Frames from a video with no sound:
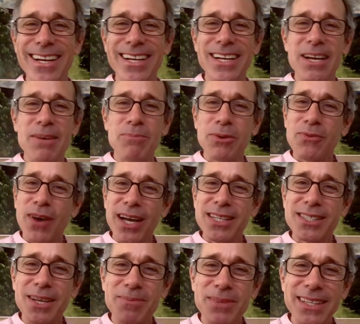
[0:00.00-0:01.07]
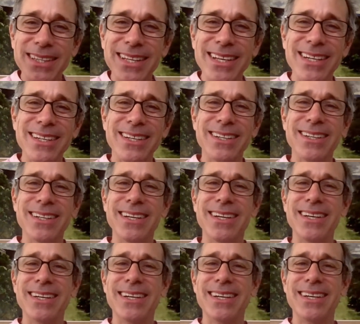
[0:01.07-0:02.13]
but find something little
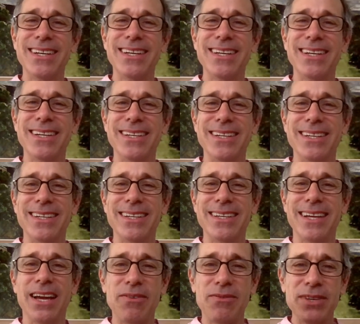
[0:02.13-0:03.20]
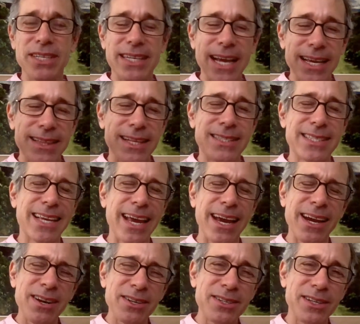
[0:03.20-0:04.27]
every day that
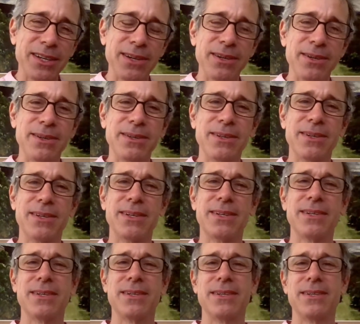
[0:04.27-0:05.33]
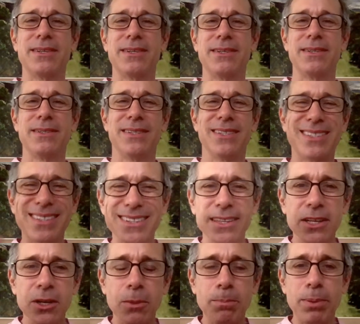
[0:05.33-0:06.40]
scares you. Just a
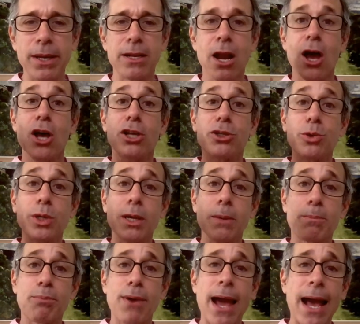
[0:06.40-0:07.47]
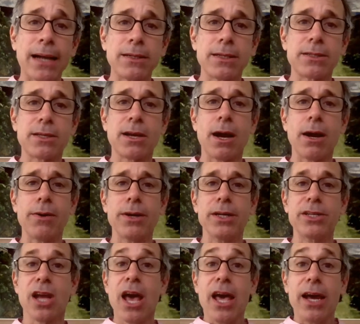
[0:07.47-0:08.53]
little bit, so you can practice courage.
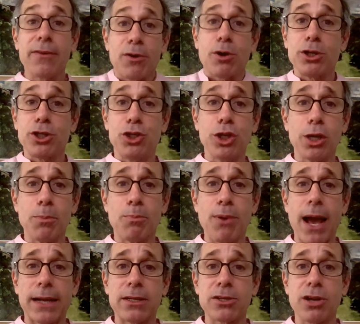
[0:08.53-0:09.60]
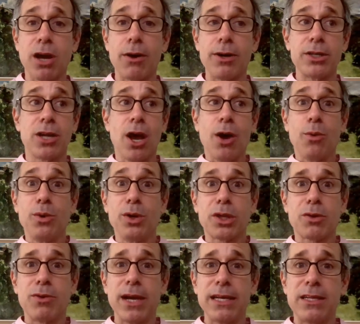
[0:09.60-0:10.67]
And of course, you can practice courage with
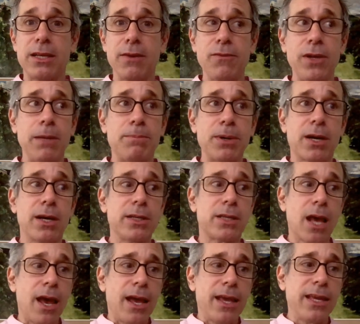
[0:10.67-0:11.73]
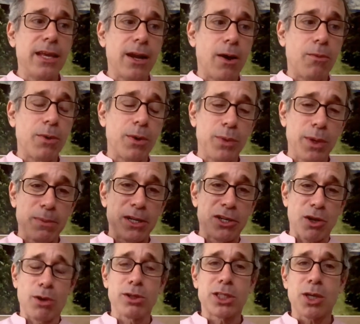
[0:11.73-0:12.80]
creativity because, we've been
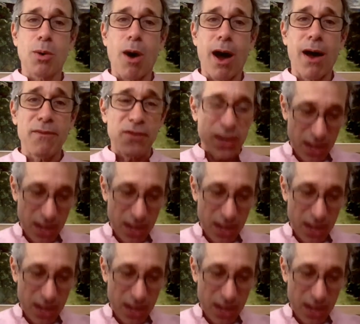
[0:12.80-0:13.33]
told so often,